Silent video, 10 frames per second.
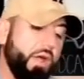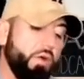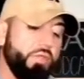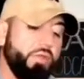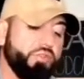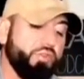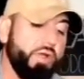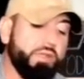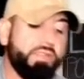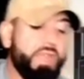are there
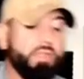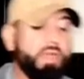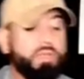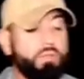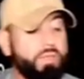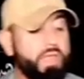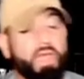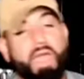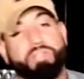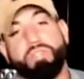drugs that like you think
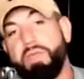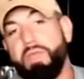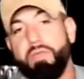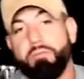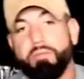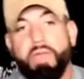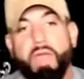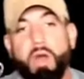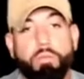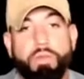actually
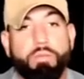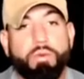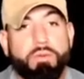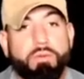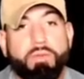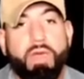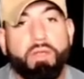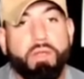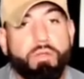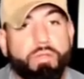like help people that
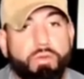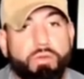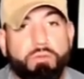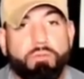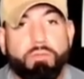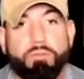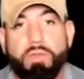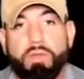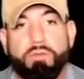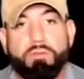are going through,
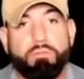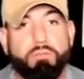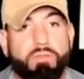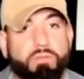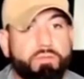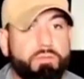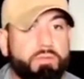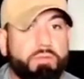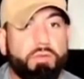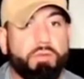this
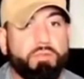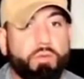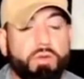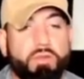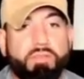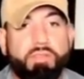certain disorders and